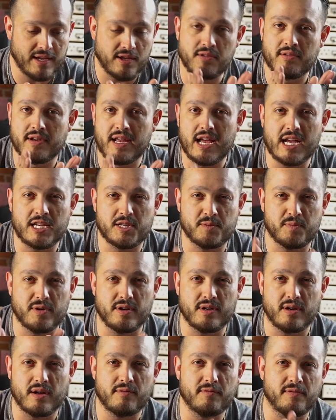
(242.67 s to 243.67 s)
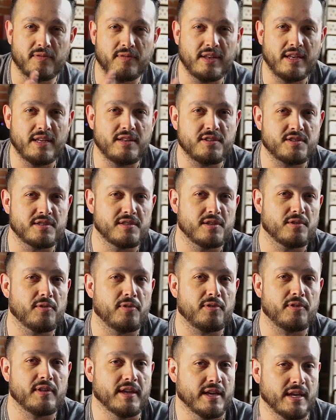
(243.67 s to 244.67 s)
you an expert of each little
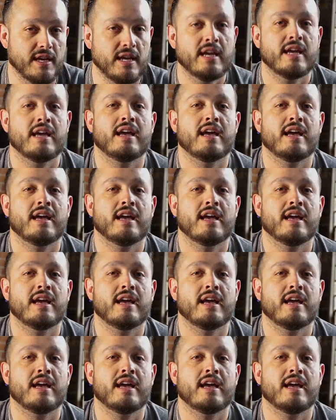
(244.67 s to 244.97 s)
thing.